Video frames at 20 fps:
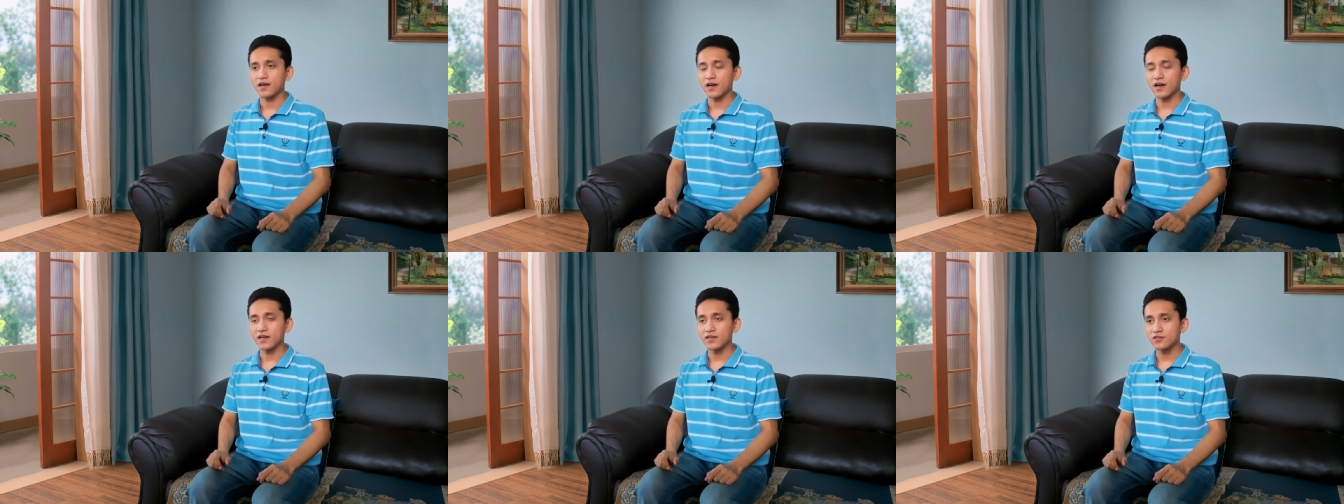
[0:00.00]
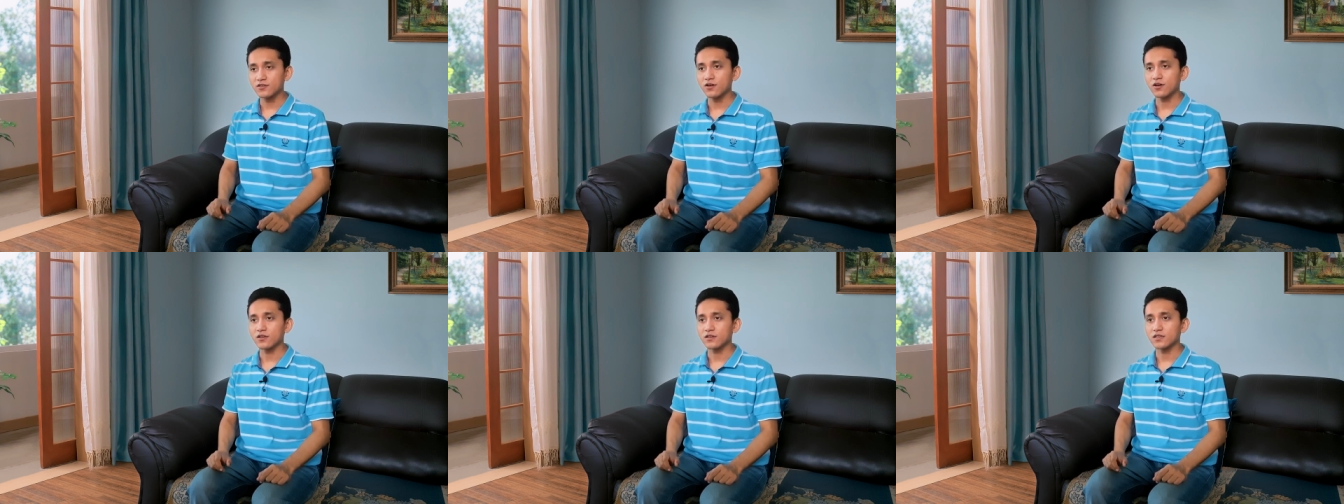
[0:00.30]
I
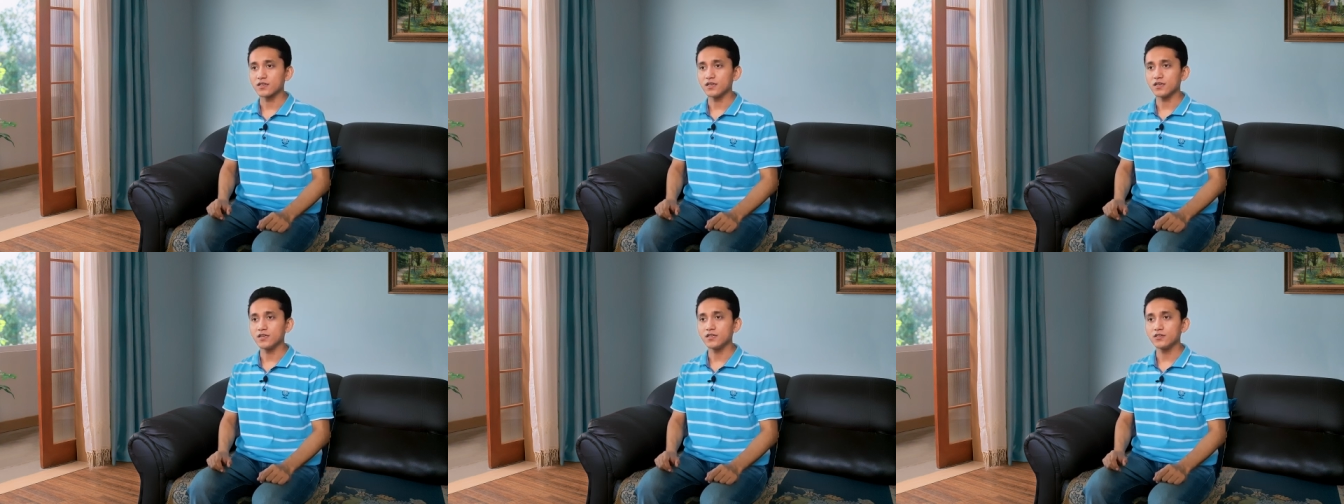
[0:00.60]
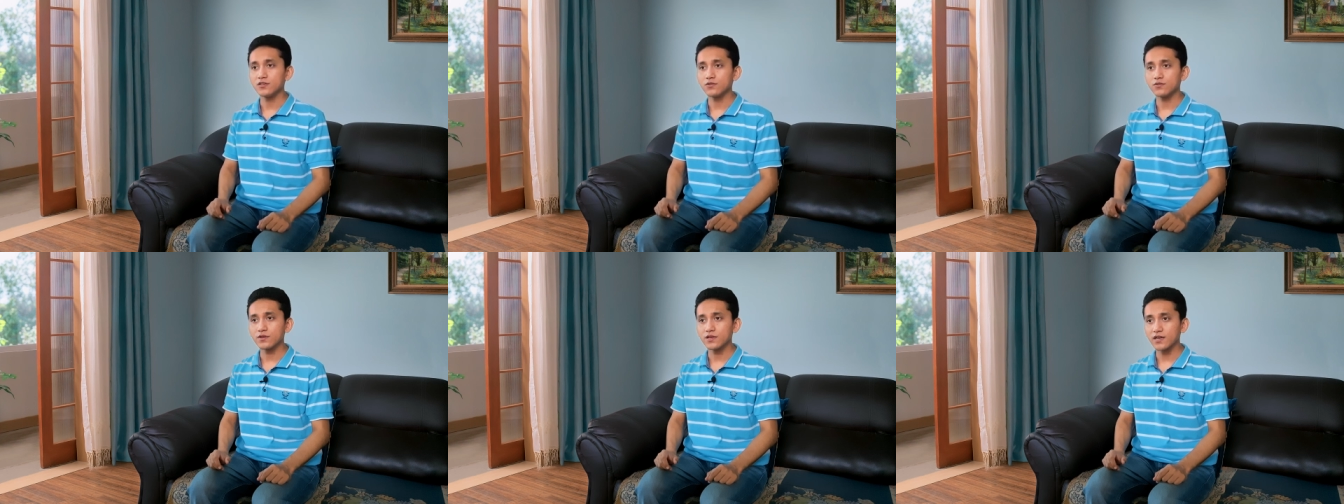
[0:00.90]
thought
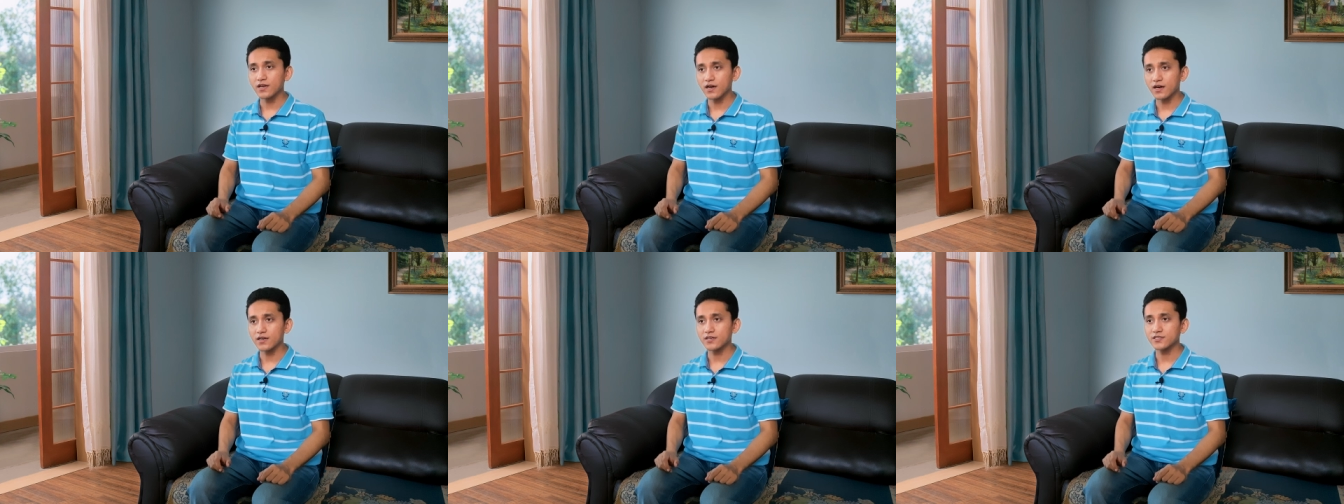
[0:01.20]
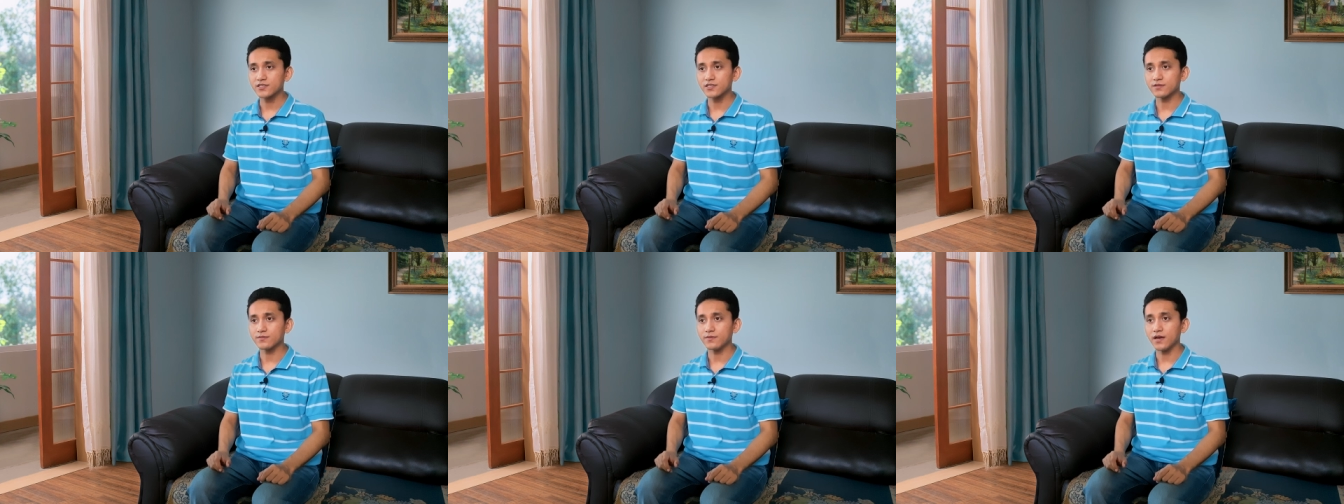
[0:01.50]
enduring
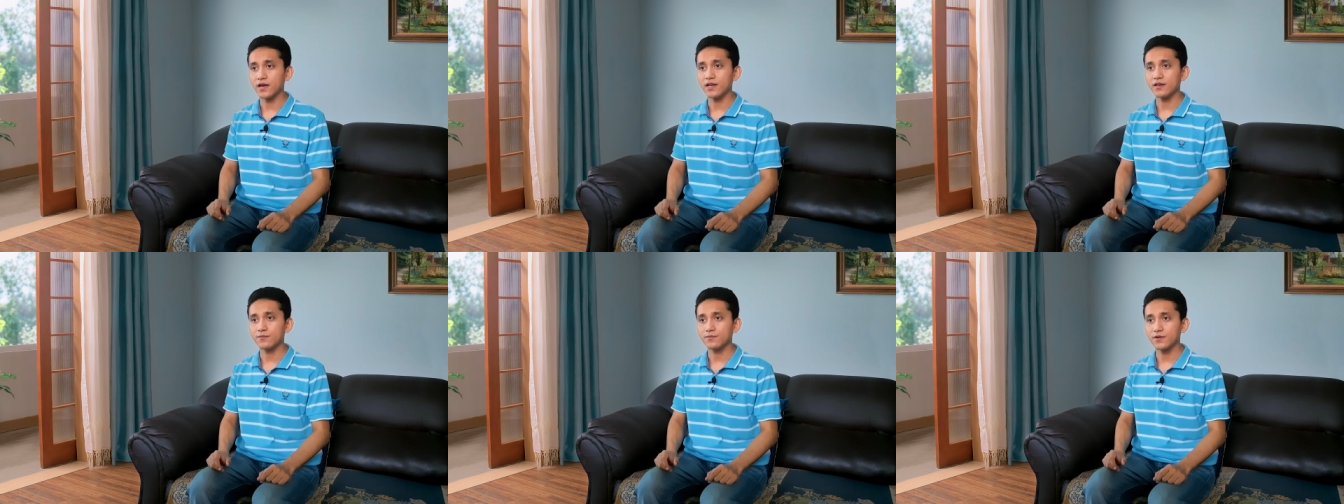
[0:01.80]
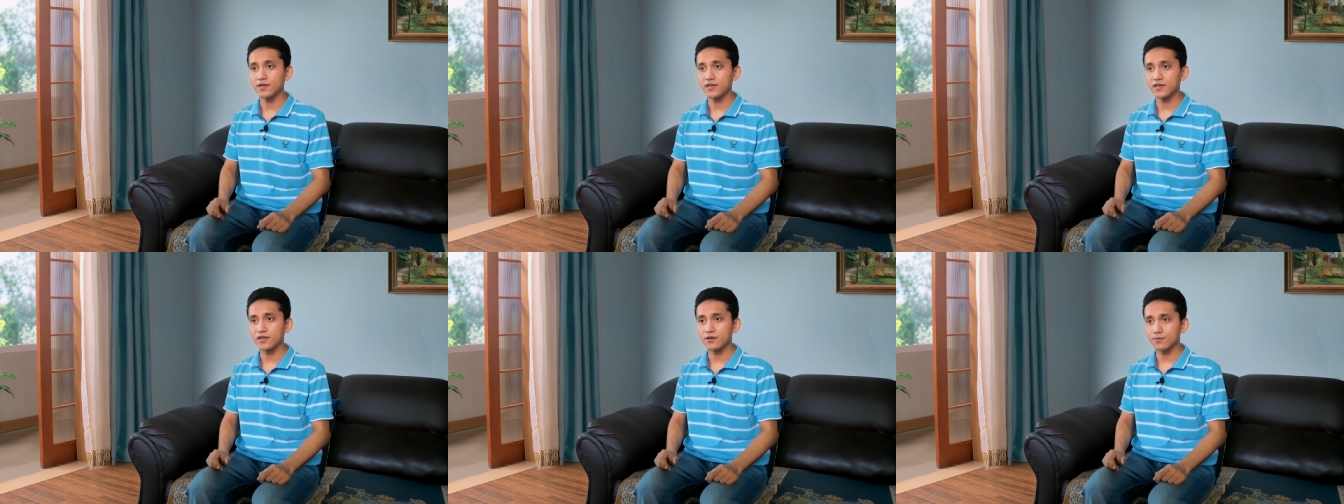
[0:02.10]
hardship and
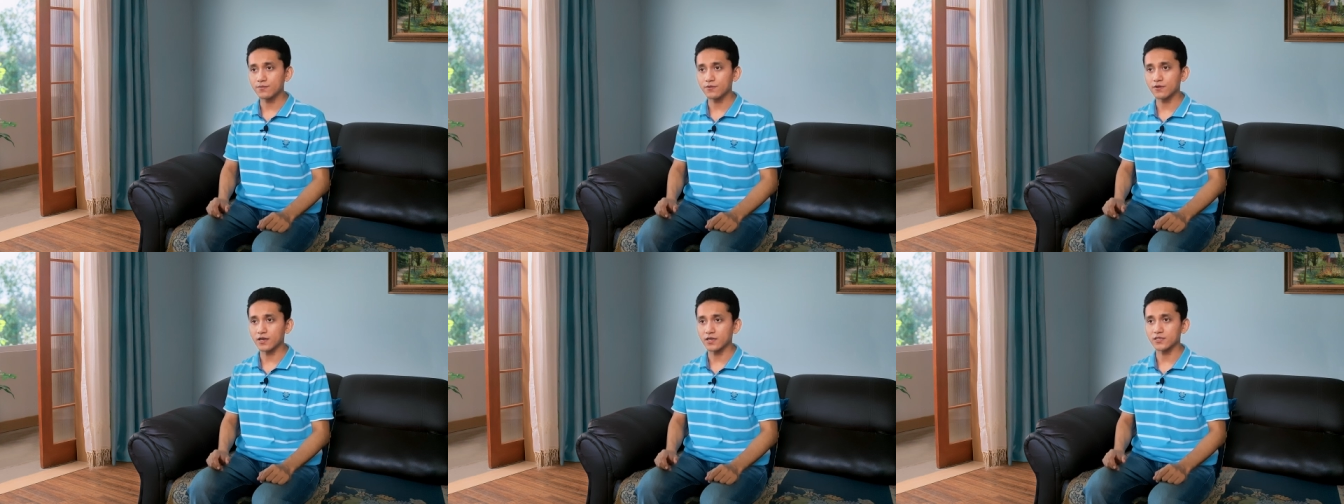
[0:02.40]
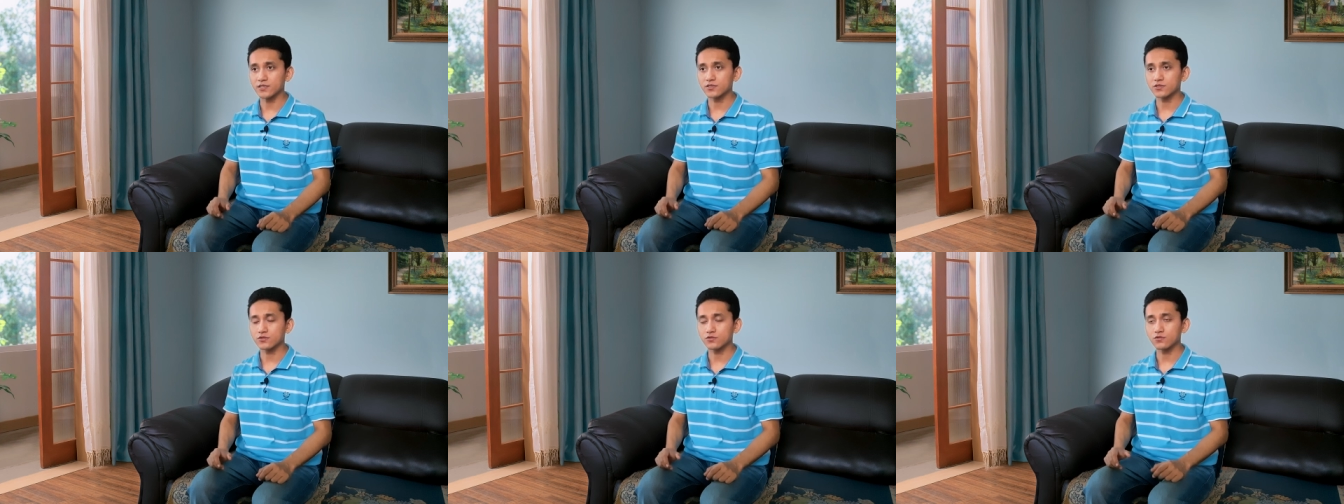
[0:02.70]
paying a
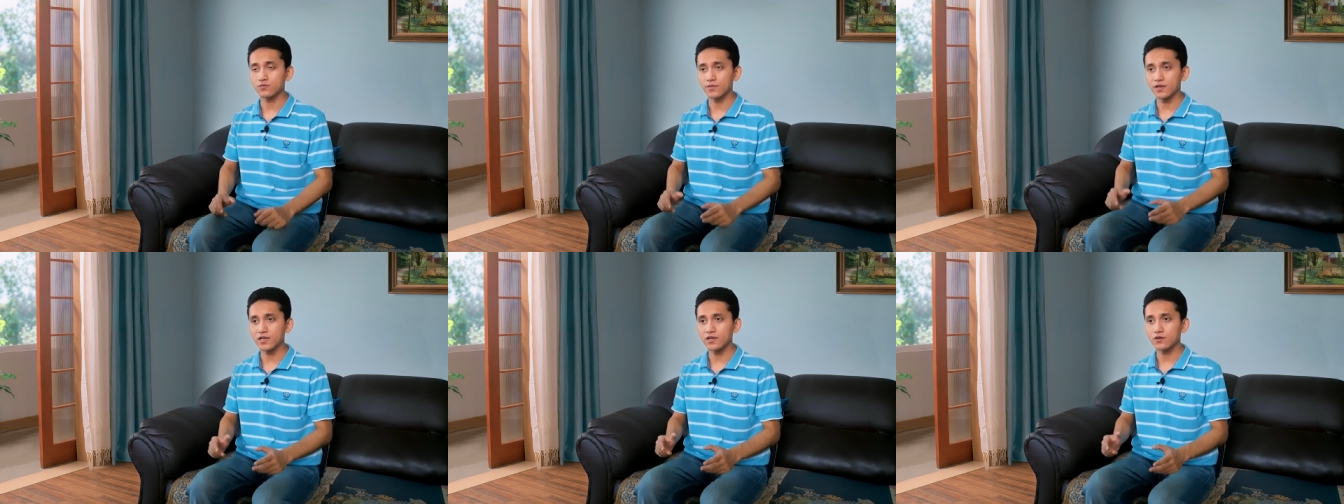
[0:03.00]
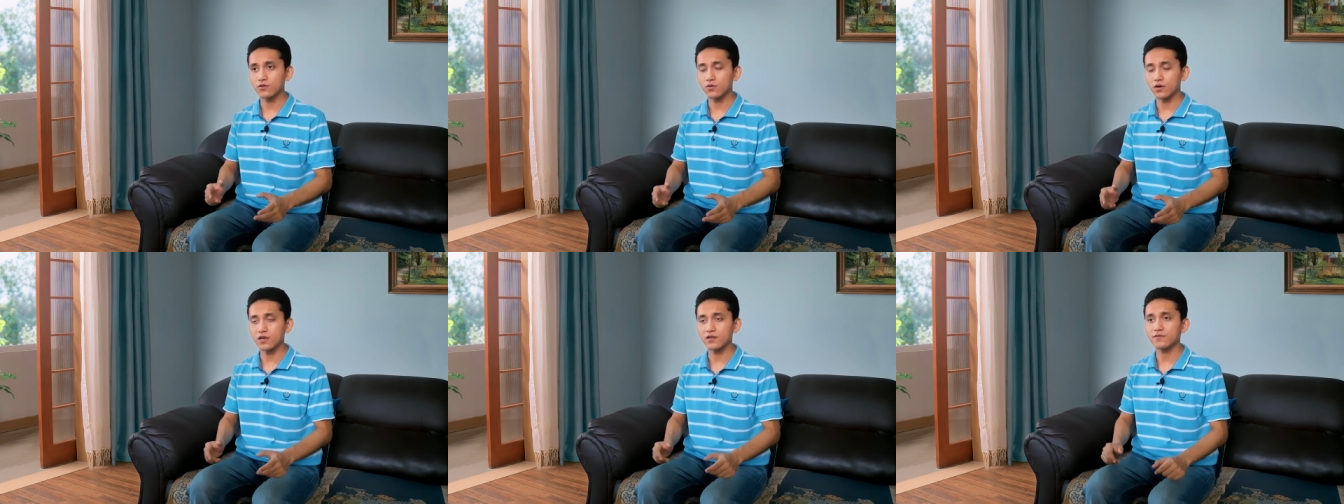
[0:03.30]
price to
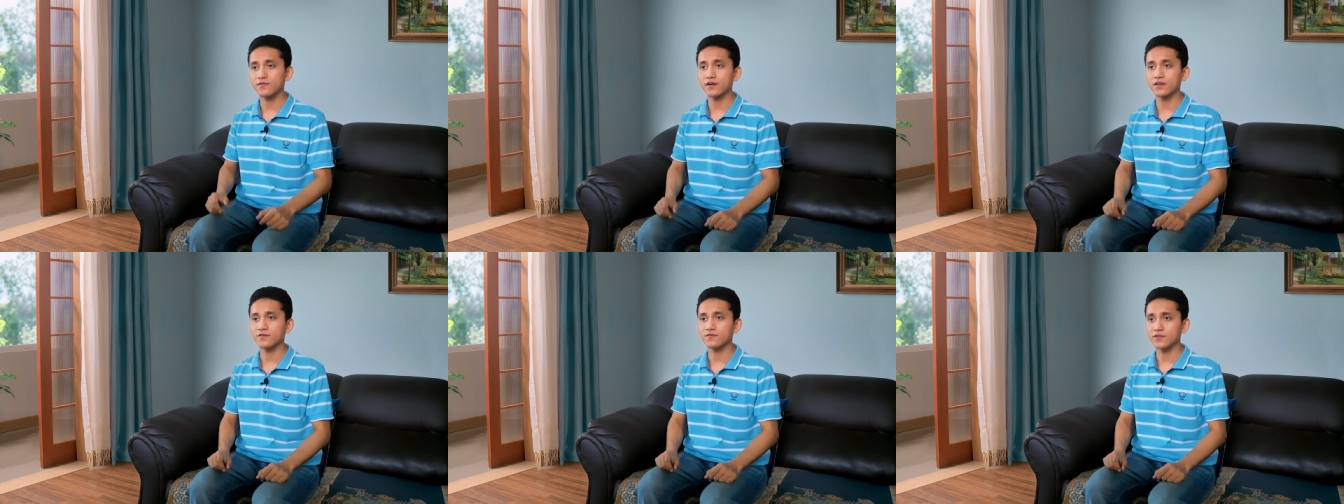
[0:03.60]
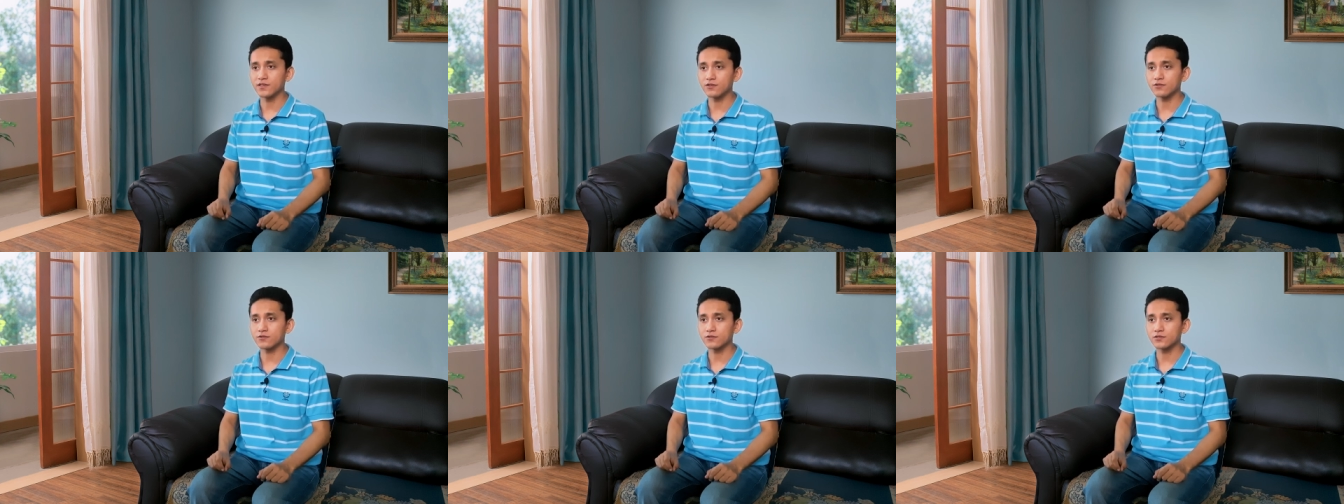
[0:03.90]
make qualified
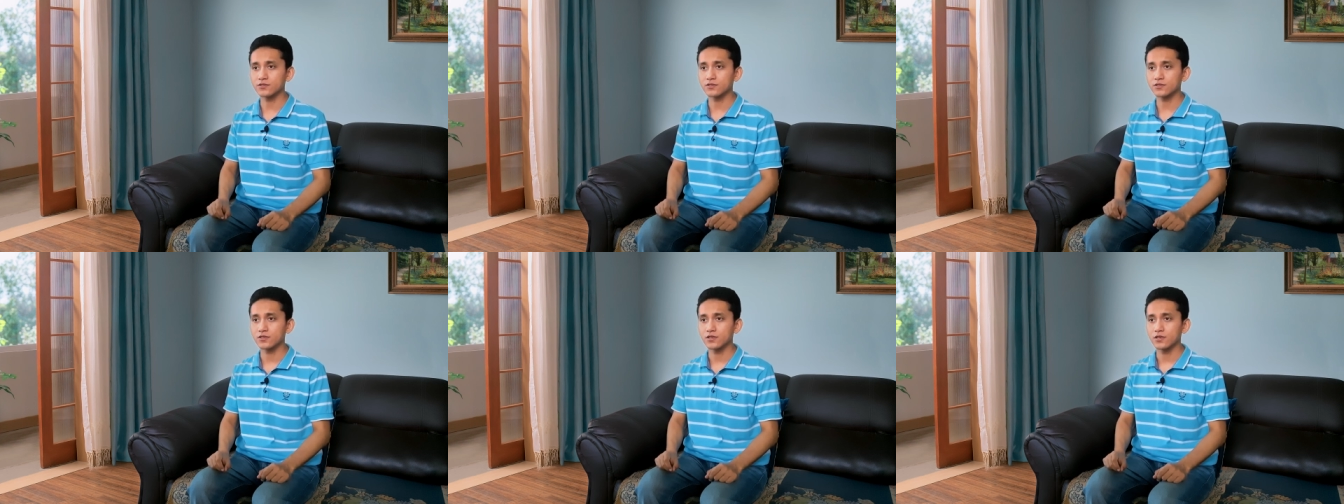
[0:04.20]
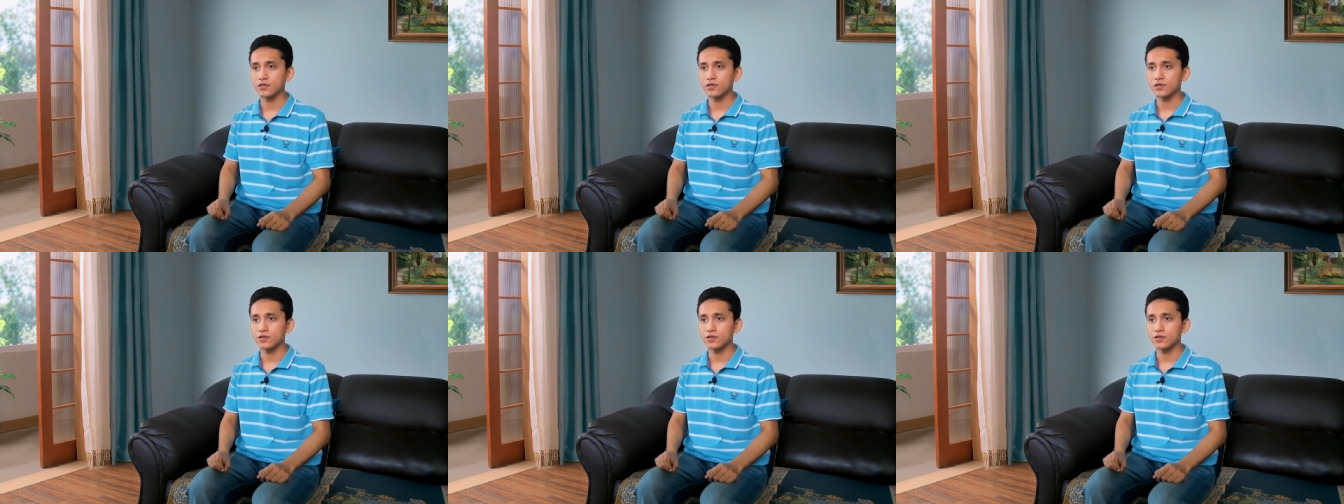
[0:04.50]
videos